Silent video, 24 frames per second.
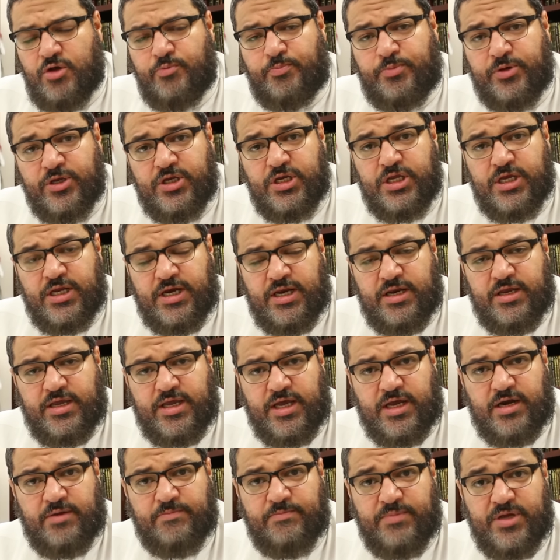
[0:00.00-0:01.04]
opinion
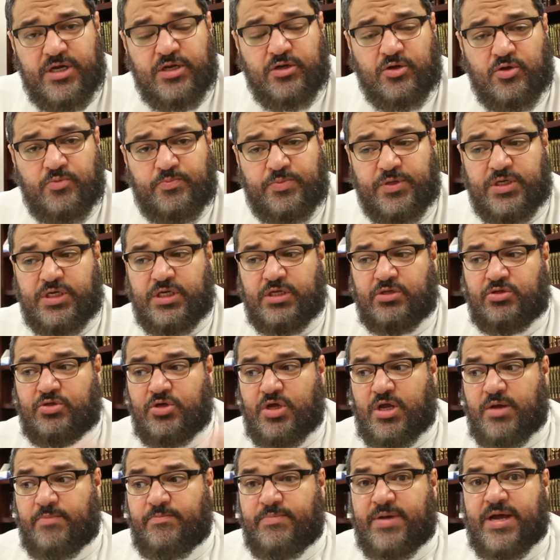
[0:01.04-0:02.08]
and kind of middle opinion
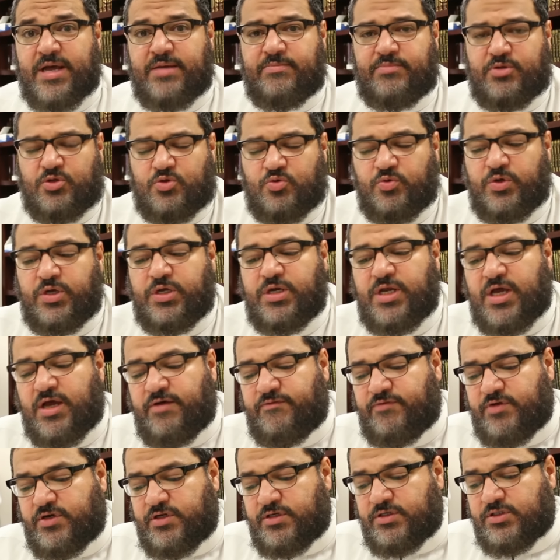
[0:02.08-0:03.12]
to combine between
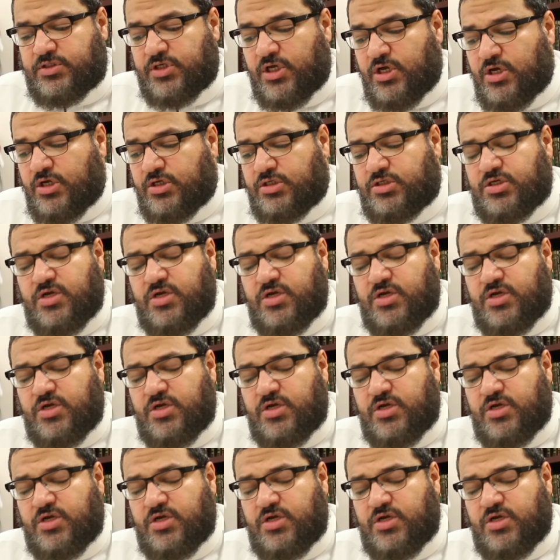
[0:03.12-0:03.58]
evidence.